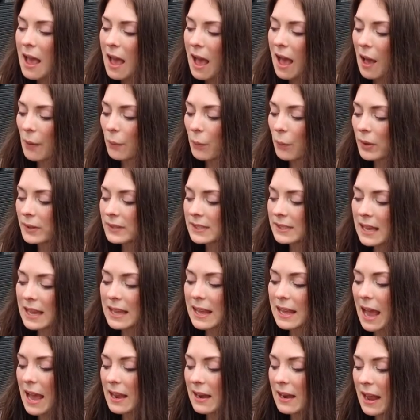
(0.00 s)
and once they
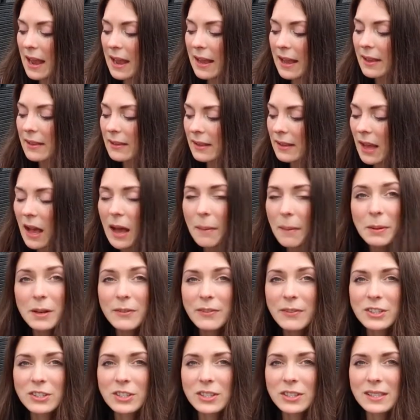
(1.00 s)
get a couple
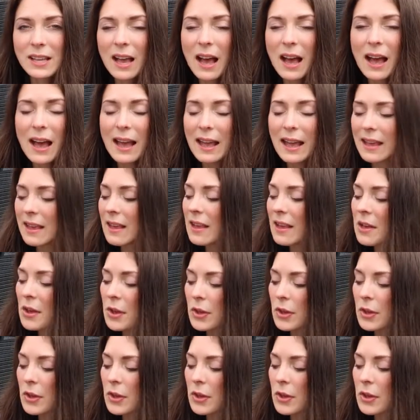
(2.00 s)
of inches high,